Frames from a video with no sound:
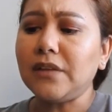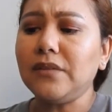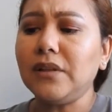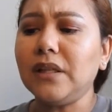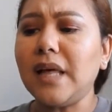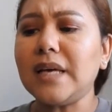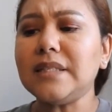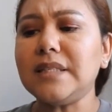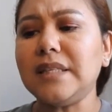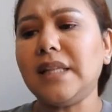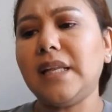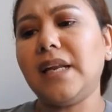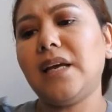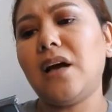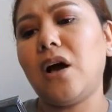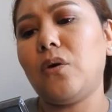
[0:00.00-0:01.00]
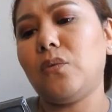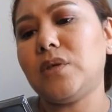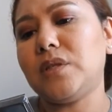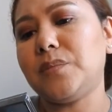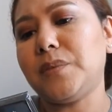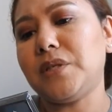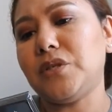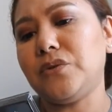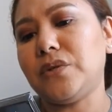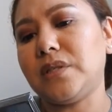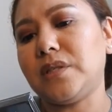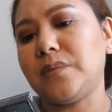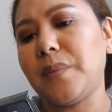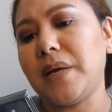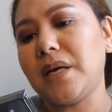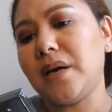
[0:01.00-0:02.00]
The last thing that I got was
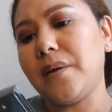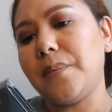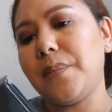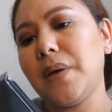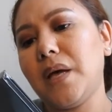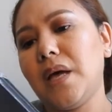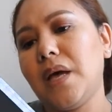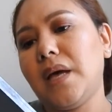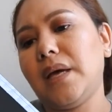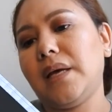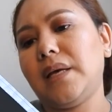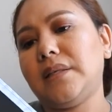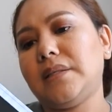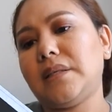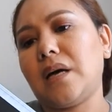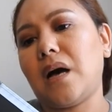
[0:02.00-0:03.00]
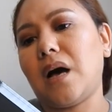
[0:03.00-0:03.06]
Madusa's makeup. It's an